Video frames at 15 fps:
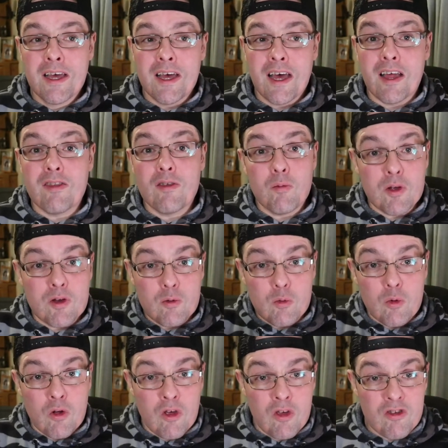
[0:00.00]
and the window
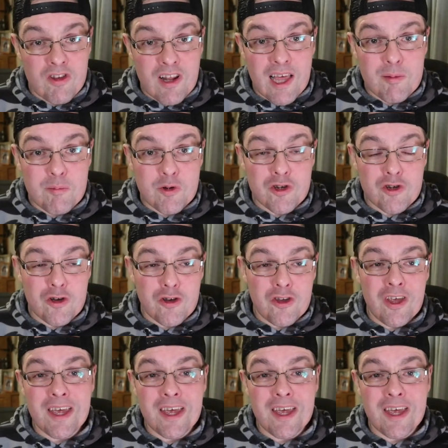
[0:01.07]
slams shut,